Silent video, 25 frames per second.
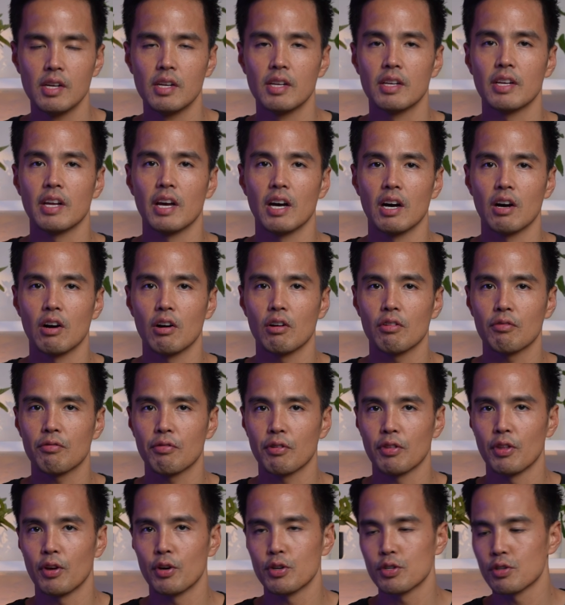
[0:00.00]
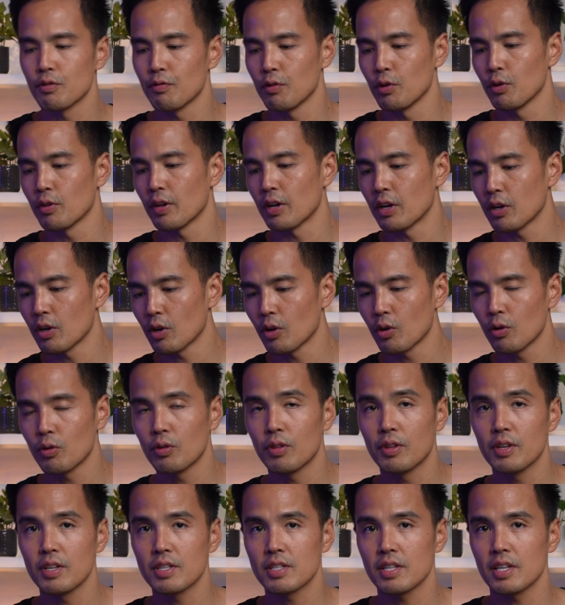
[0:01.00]
Now, for those of you that know,
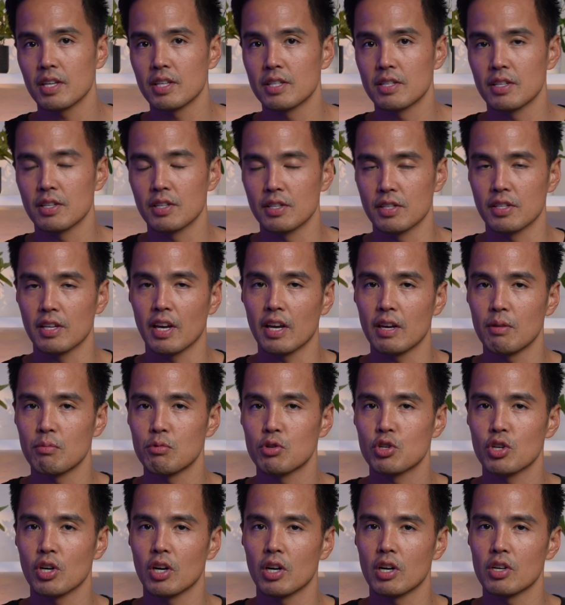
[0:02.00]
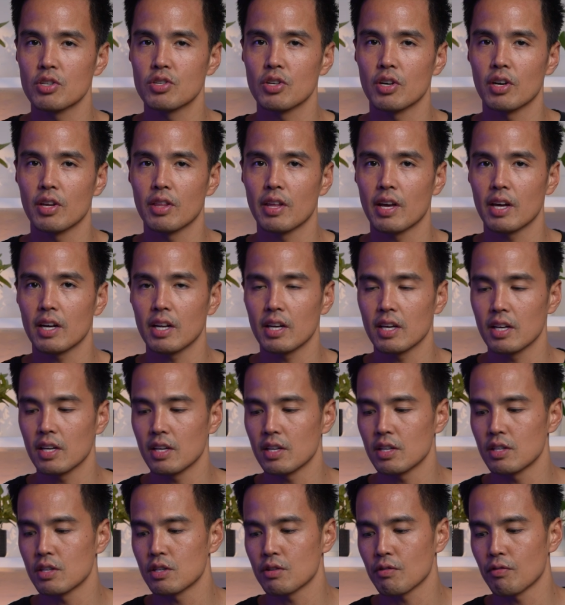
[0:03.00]
this is the same charger that
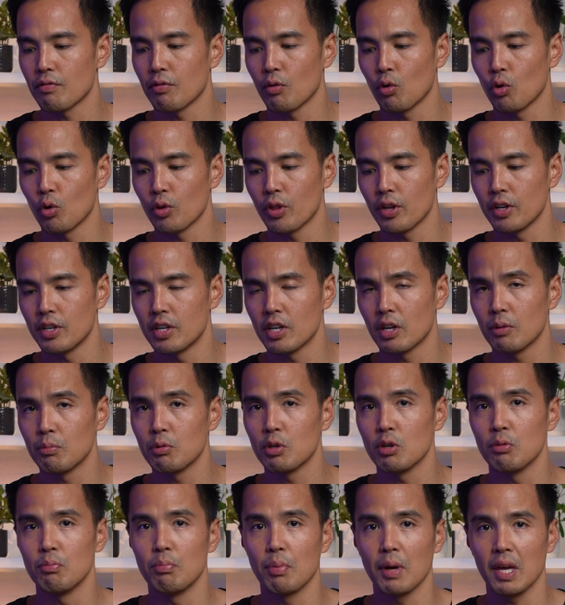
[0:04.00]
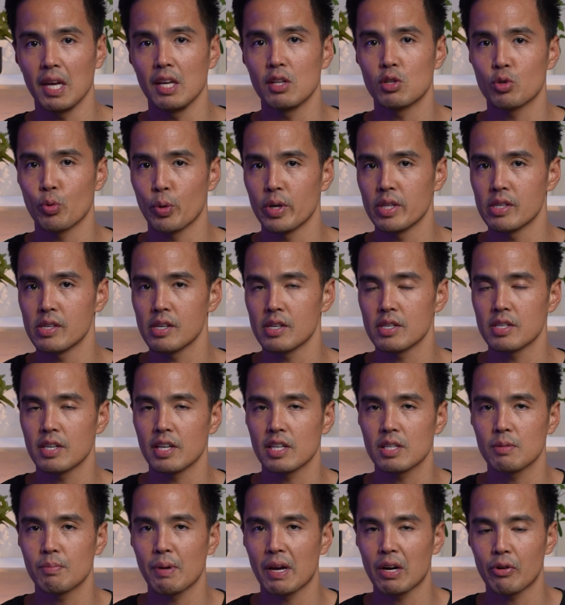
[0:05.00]
is for the
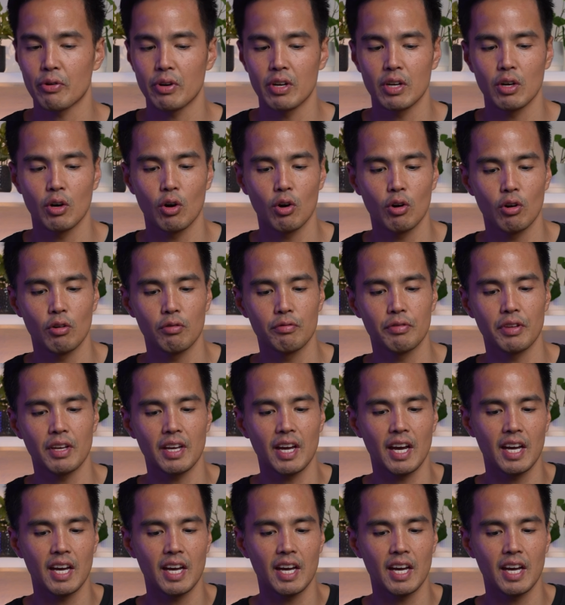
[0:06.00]
WB26 battery of the